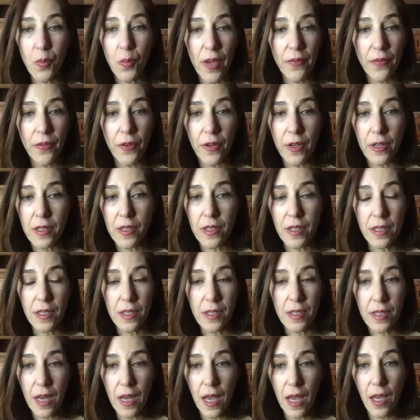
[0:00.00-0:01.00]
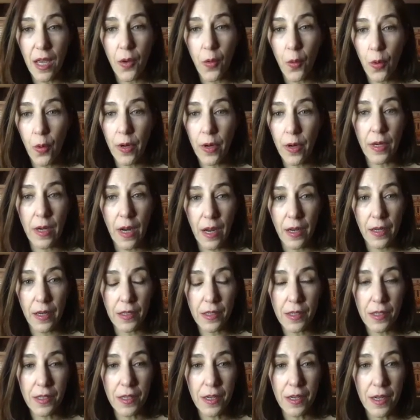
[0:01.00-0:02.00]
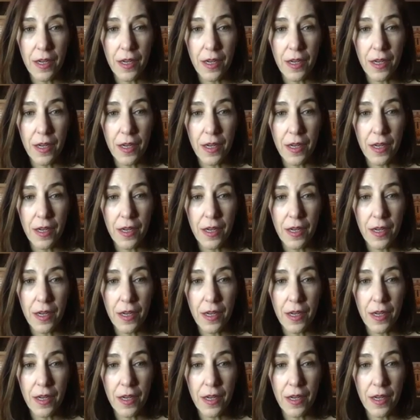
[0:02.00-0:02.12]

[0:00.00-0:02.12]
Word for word: way for us to stay organized.